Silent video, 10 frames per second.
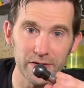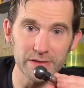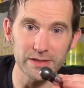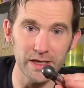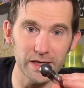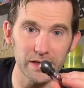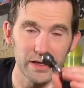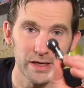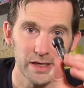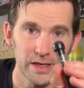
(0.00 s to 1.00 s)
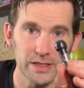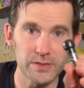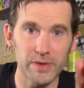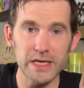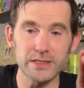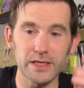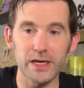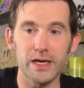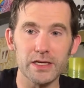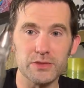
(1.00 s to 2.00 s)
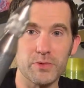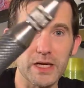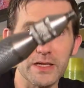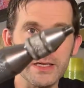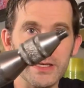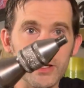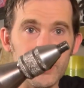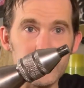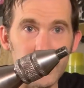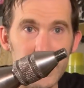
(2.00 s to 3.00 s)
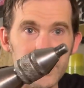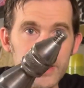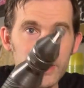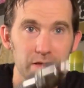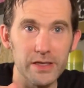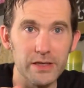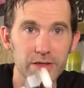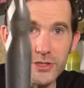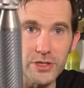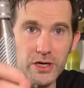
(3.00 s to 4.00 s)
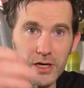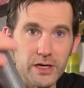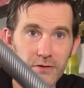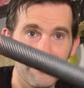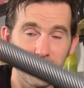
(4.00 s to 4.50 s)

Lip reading: This thing is amazing, and as well as it goes right on here at the end of the Shark.